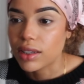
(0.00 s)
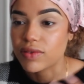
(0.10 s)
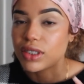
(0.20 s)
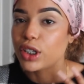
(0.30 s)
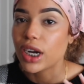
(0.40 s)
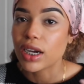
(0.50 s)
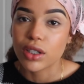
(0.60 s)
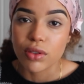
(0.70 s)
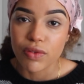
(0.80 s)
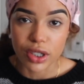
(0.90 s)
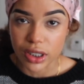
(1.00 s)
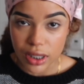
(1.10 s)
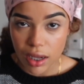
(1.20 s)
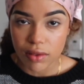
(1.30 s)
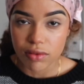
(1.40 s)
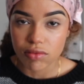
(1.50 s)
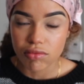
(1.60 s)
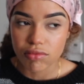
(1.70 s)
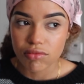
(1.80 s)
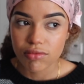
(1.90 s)
If you're not going to do it for yourself,
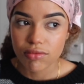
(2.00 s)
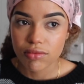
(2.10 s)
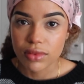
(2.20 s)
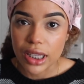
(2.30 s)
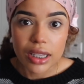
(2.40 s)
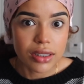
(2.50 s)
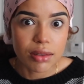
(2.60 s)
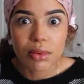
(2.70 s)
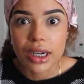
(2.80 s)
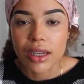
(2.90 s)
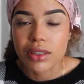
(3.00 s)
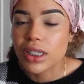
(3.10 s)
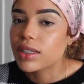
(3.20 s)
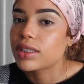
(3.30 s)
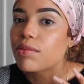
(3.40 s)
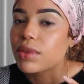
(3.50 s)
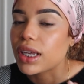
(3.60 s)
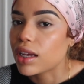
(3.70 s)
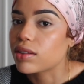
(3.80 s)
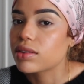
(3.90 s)
think of somebody else. Think of something
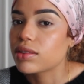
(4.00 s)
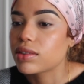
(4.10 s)
else.